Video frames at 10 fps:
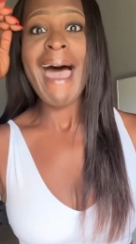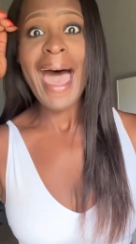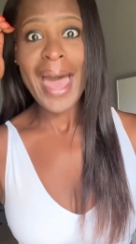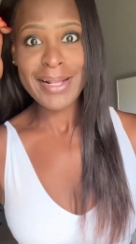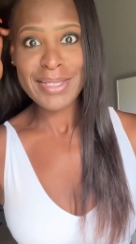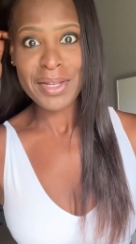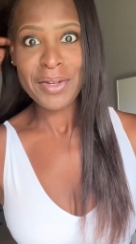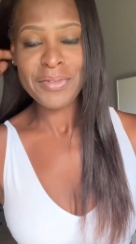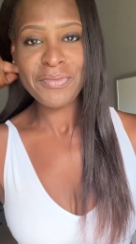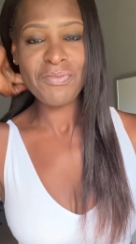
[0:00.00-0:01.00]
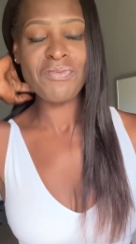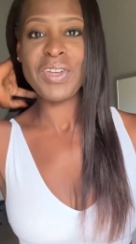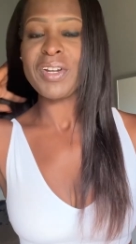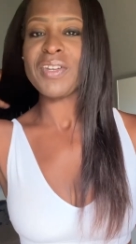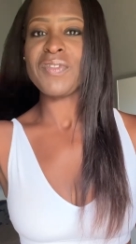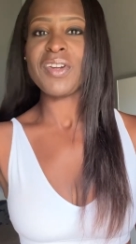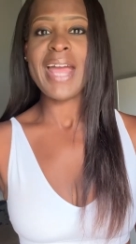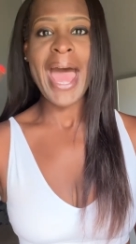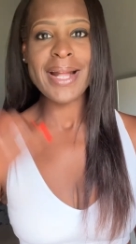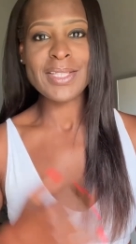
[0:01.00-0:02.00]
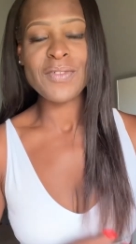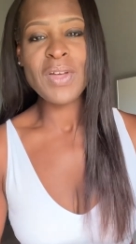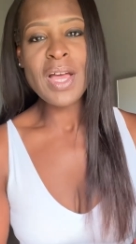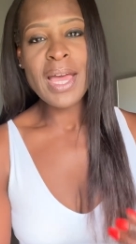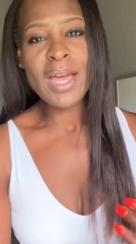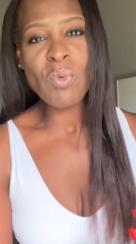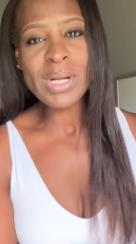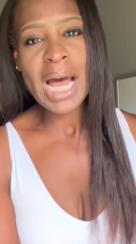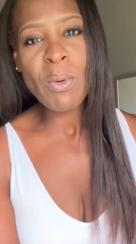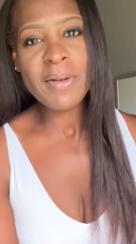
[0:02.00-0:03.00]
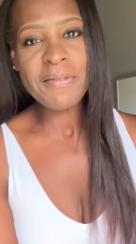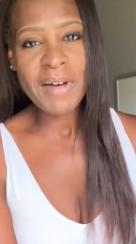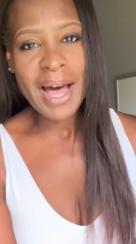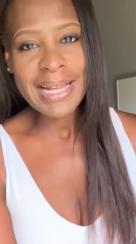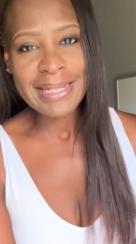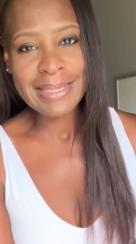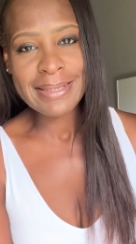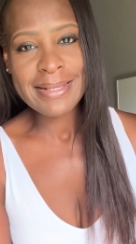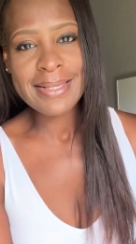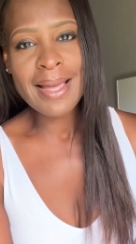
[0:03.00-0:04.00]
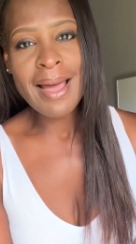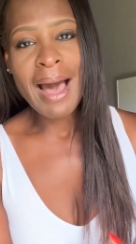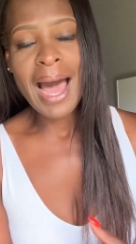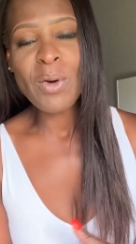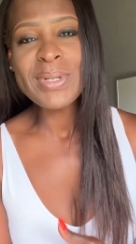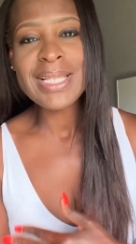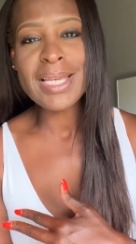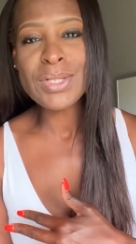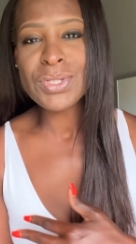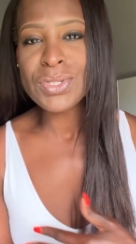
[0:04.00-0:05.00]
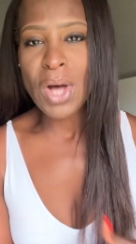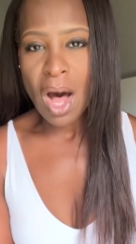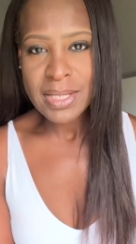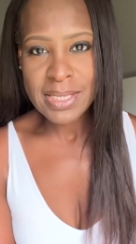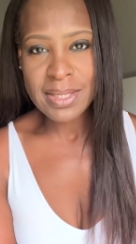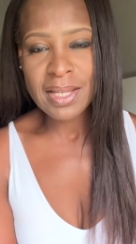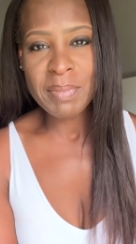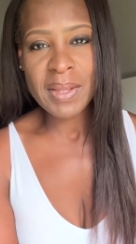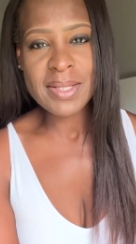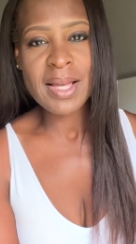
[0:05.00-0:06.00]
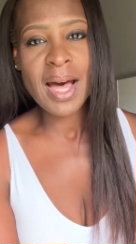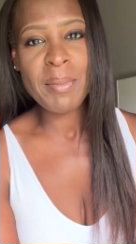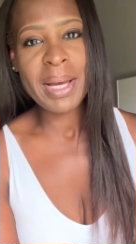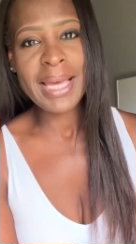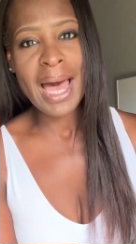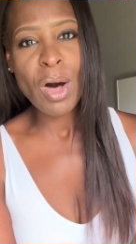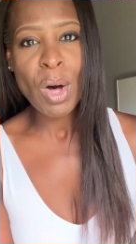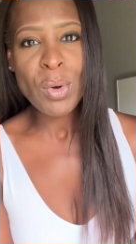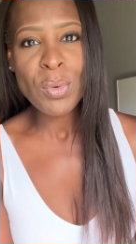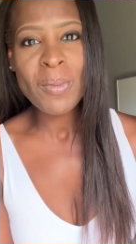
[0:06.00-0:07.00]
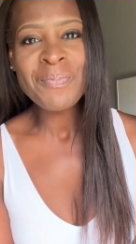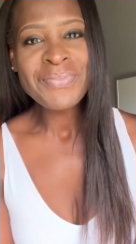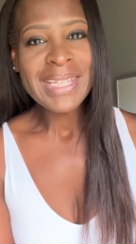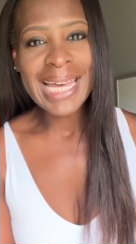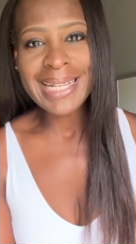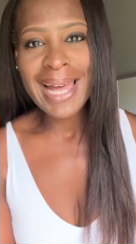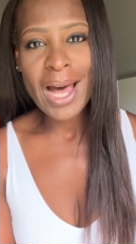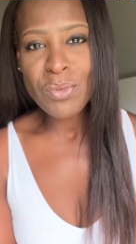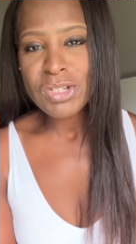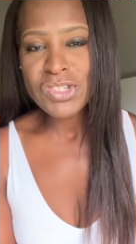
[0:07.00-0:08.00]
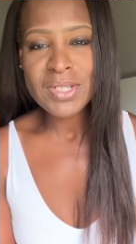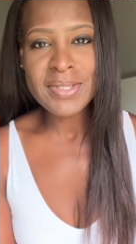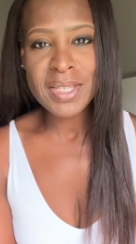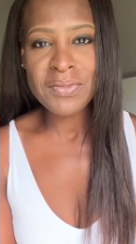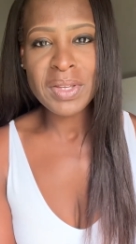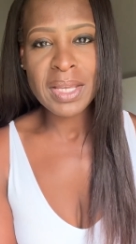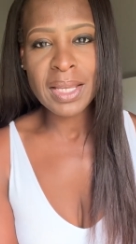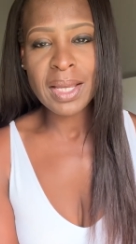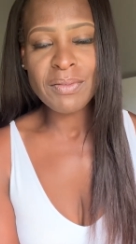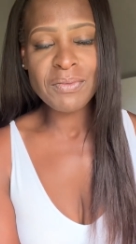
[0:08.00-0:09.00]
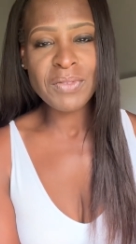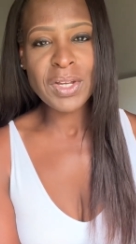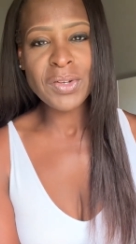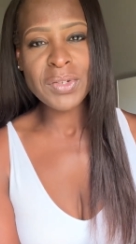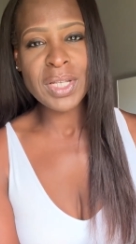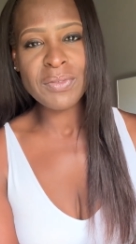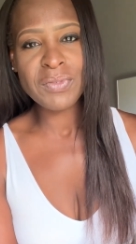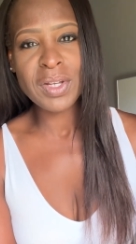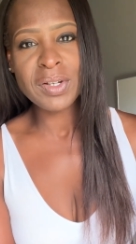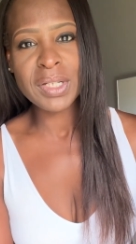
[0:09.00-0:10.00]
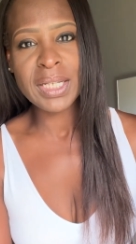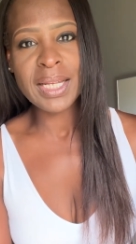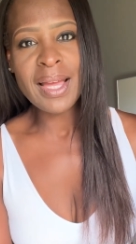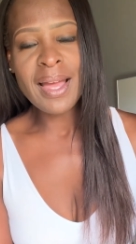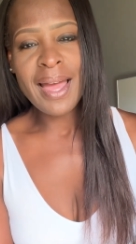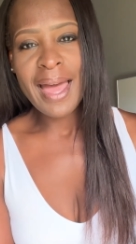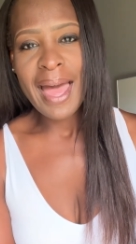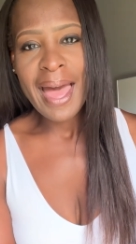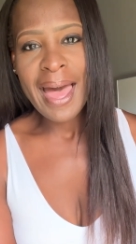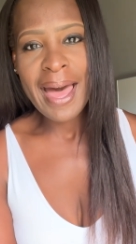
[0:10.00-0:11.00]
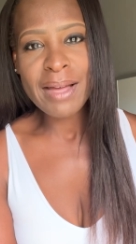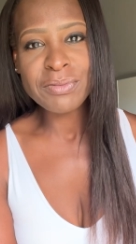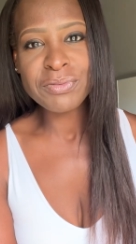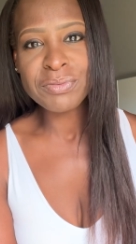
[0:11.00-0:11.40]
active, very, very active. And what I would find is I was exhausted by the time I got home and I was just giving very, very half